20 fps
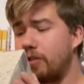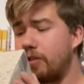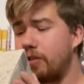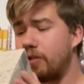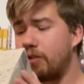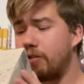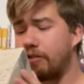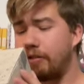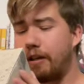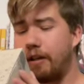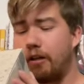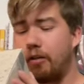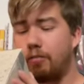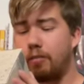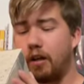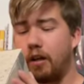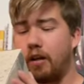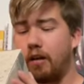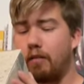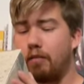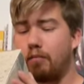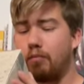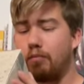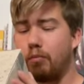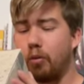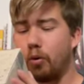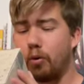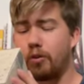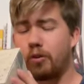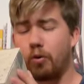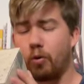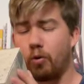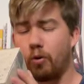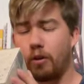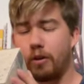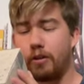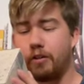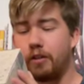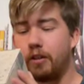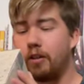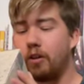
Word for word: to the realm of Mordor.